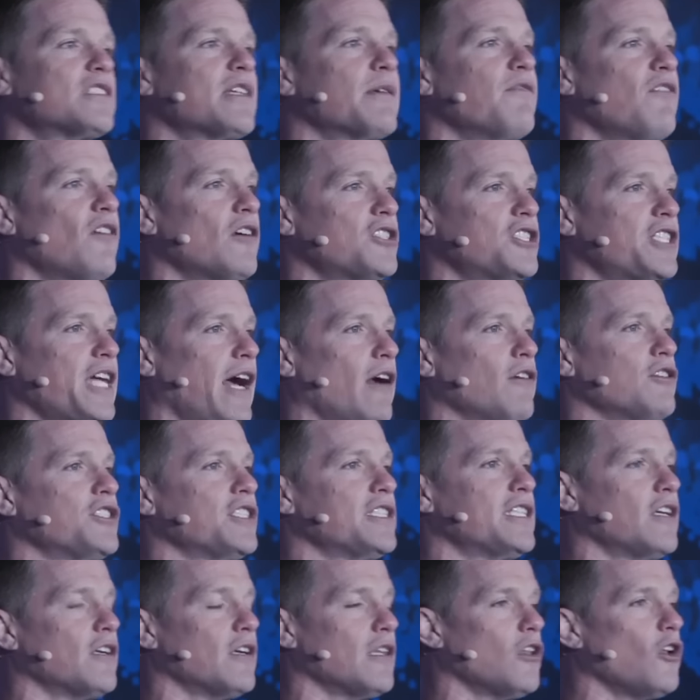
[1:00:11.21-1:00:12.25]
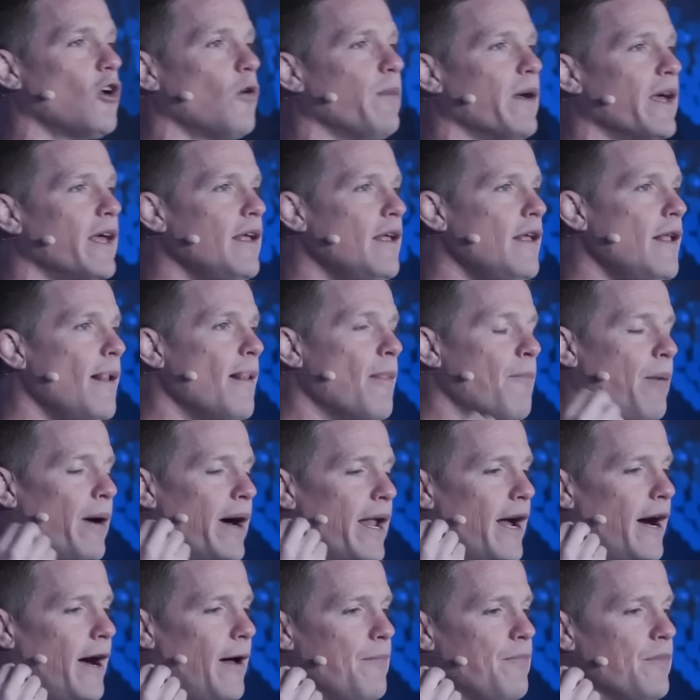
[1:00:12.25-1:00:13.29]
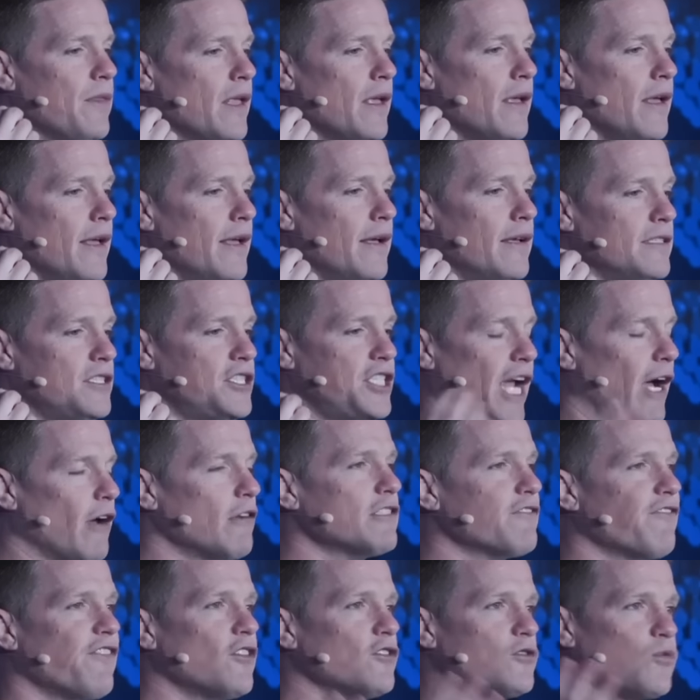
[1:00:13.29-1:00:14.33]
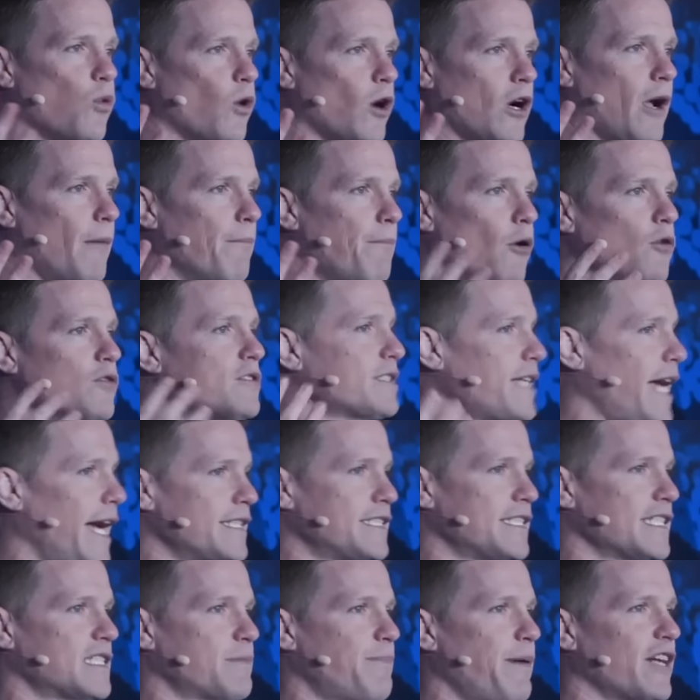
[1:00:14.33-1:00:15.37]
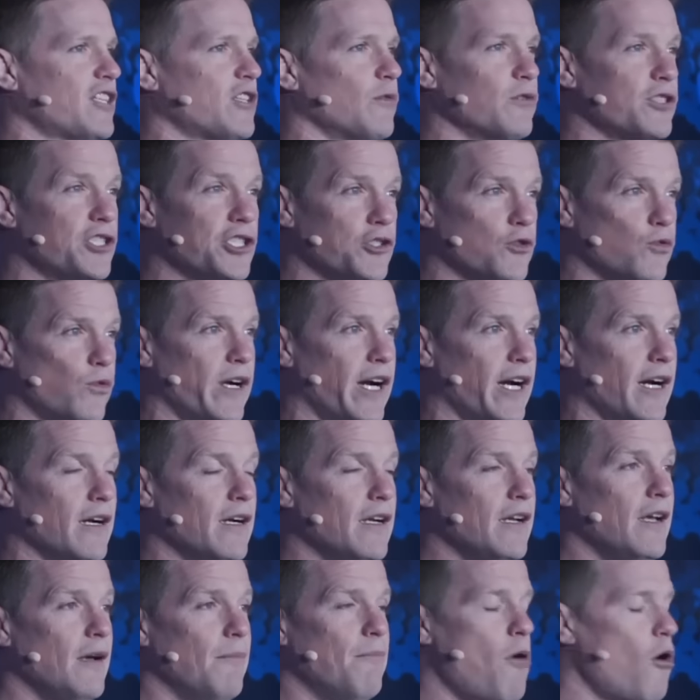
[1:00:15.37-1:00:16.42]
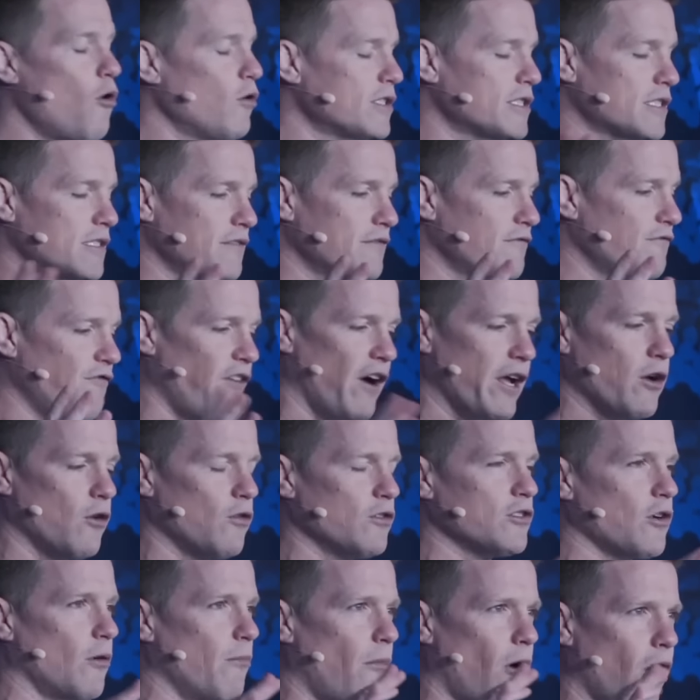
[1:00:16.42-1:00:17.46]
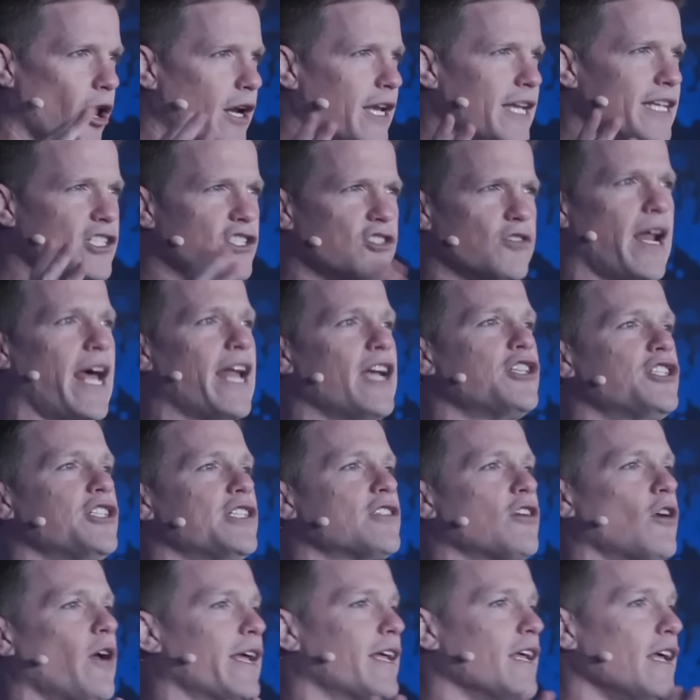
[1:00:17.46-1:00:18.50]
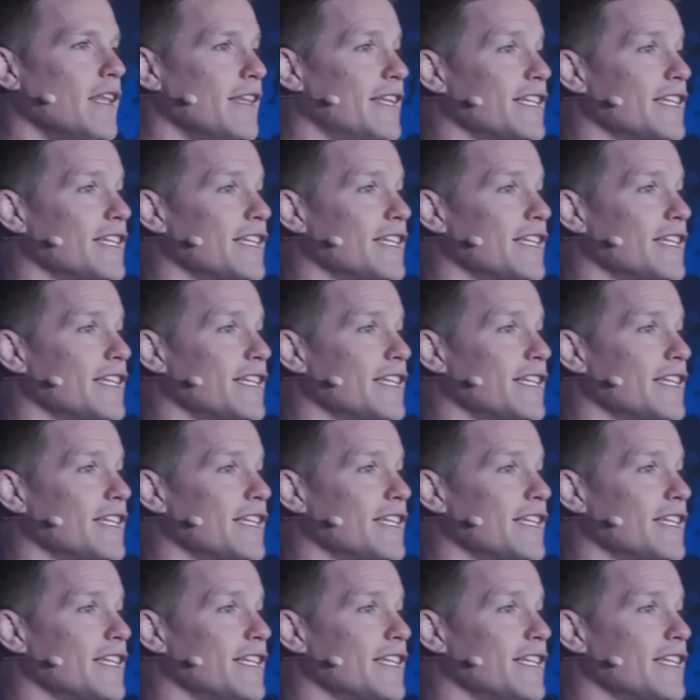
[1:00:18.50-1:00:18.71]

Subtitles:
of some of our challenges here in a little bit. But challenge funnels work on both sides of the spectrum, which is rare. Most funnels or marketing strategies are like,